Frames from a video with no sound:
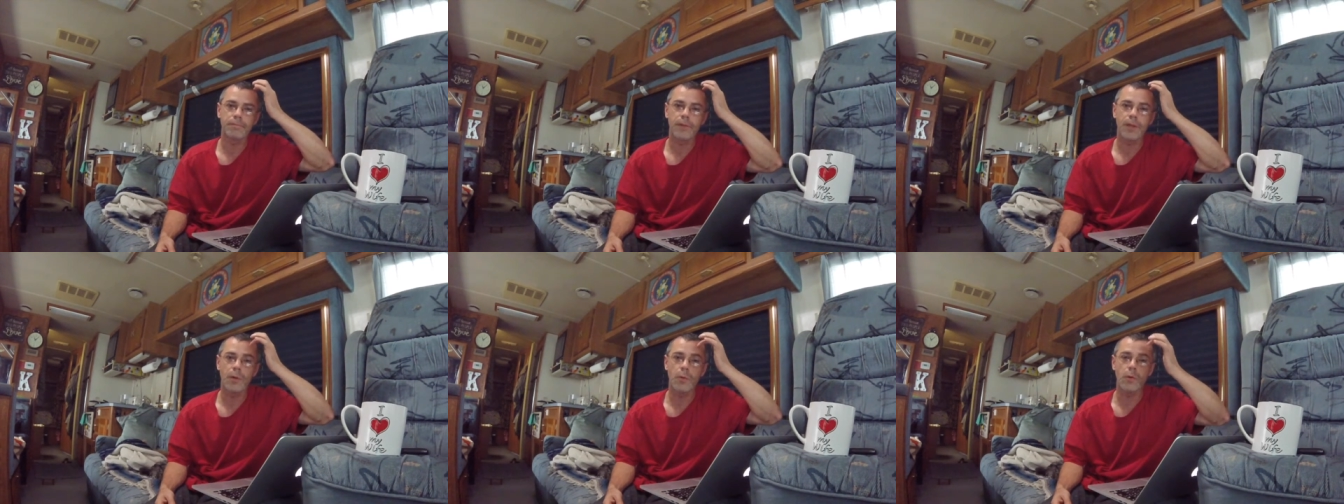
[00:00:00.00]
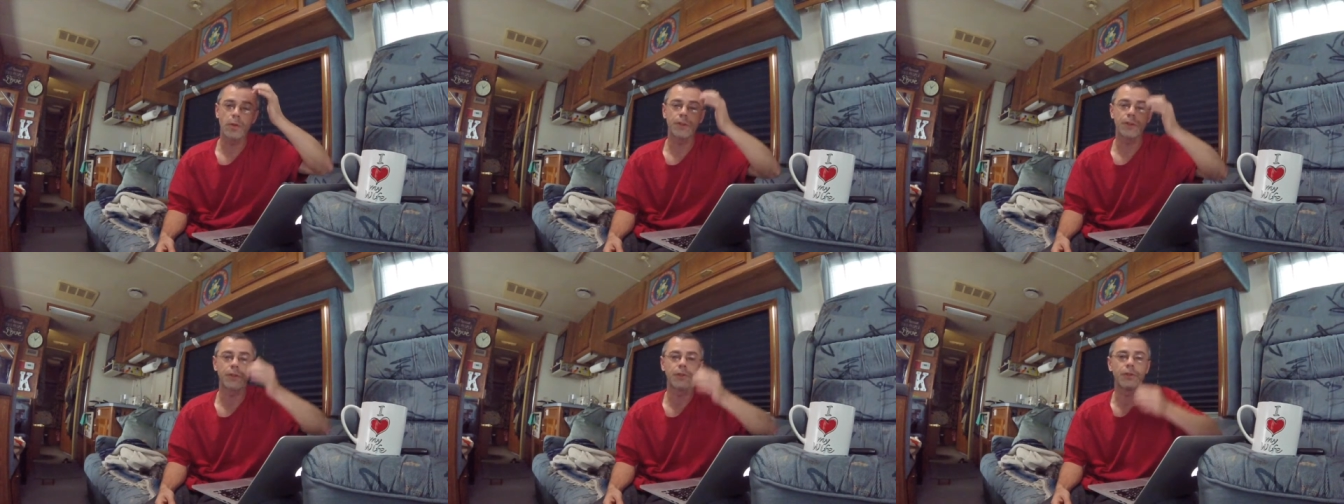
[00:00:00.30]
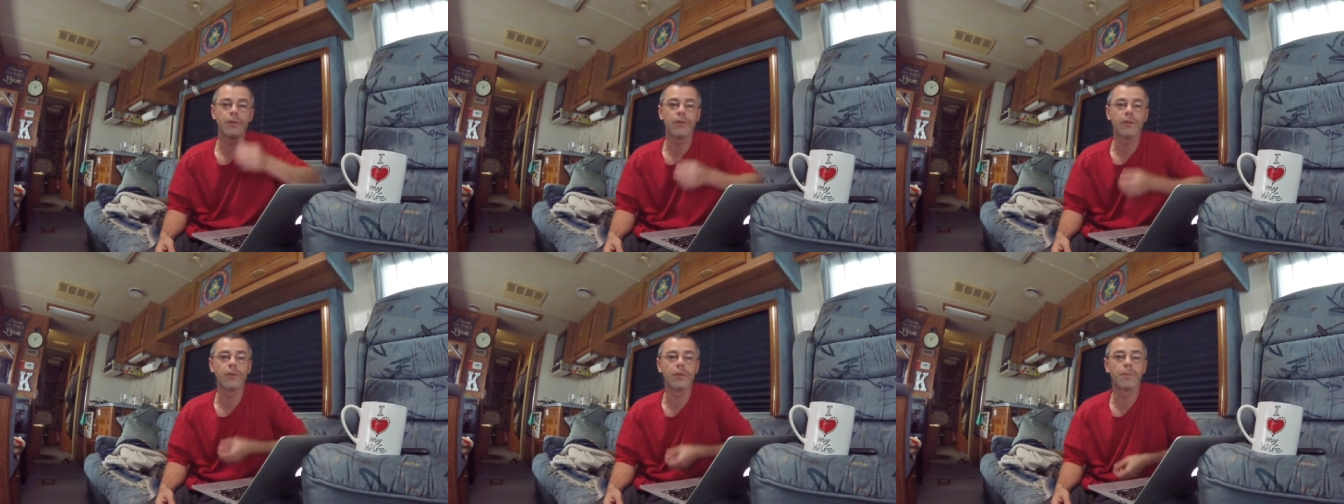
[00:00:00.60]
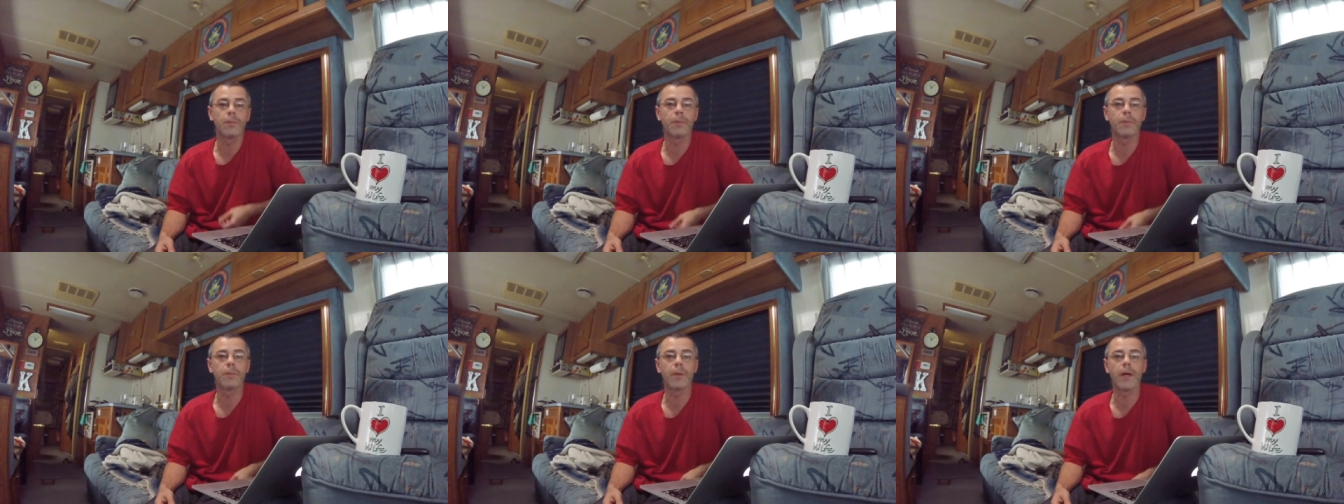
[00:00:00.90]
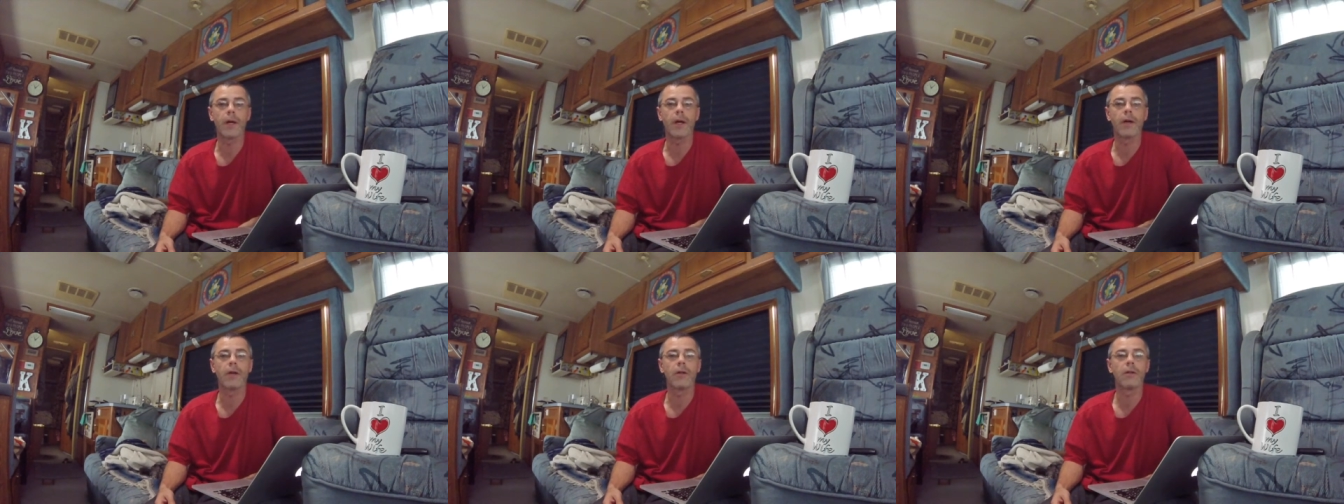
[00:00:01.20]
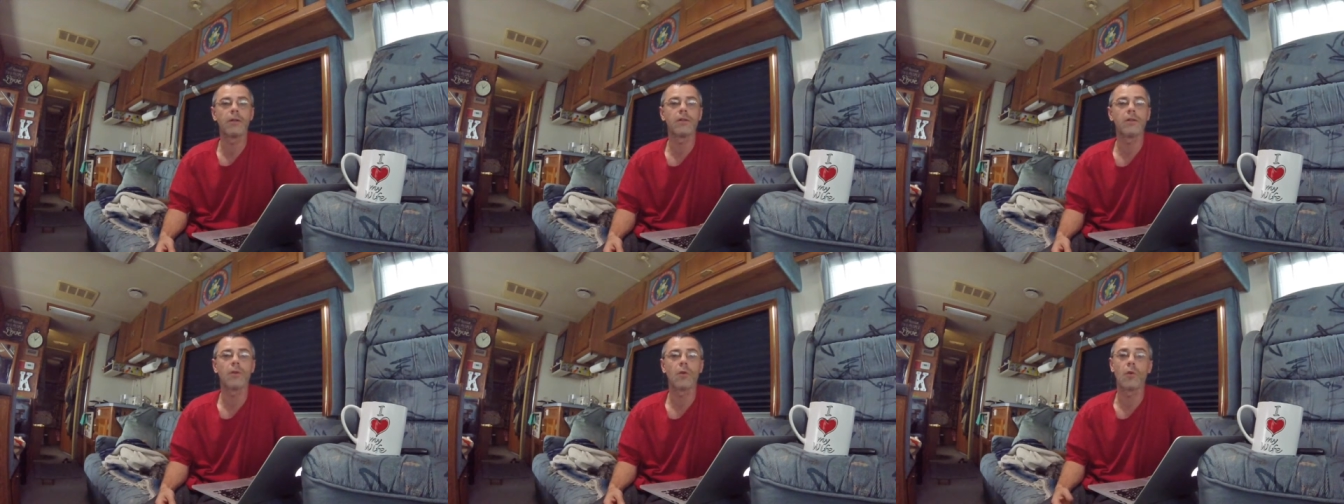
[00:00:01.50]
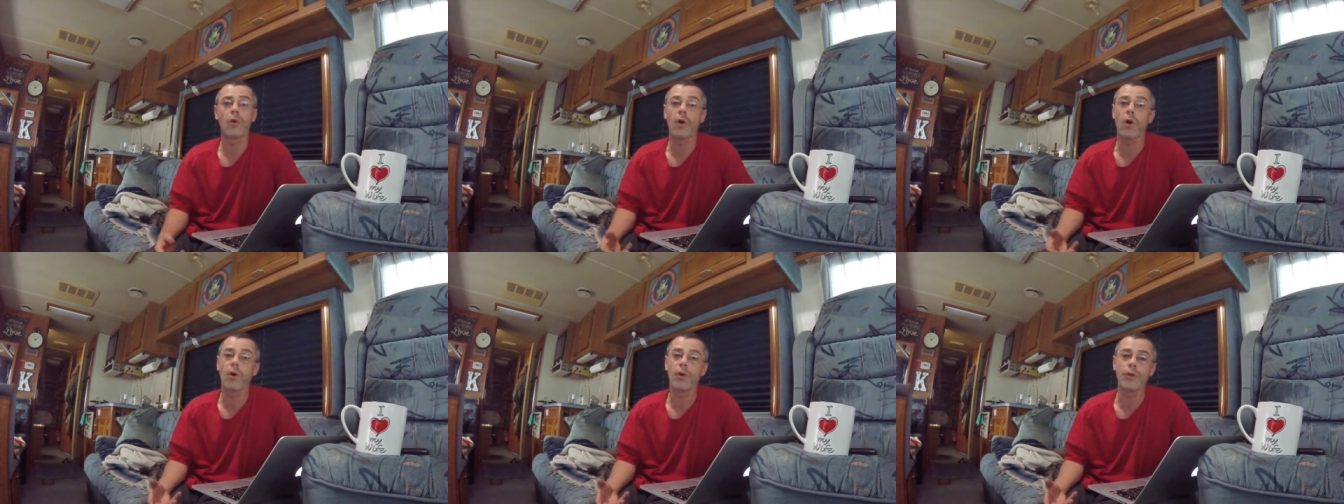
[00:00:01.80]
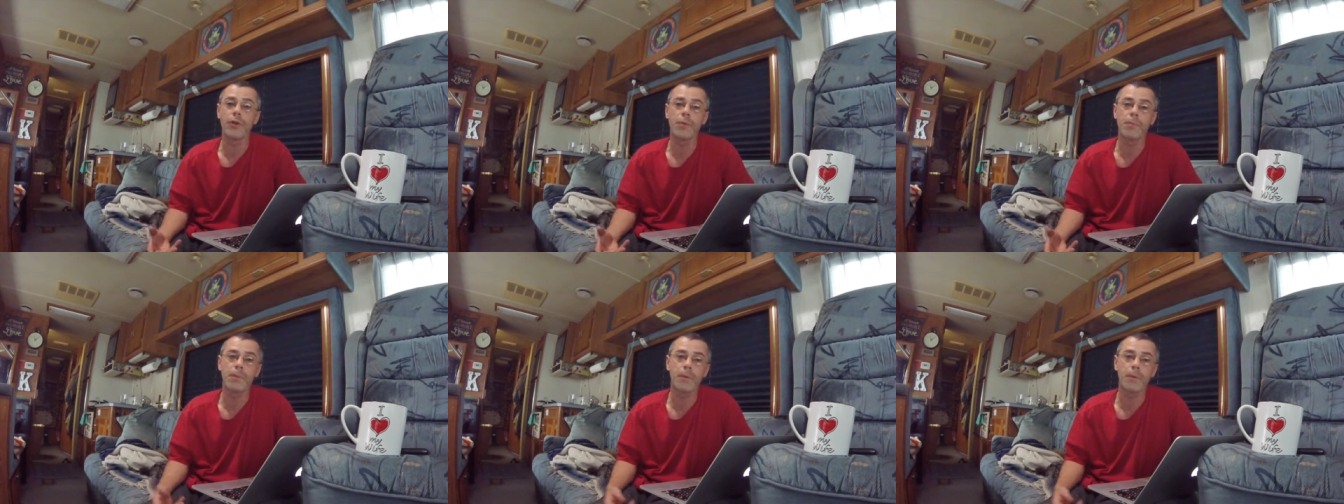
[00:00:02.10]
and what you're doing to prepare, or are you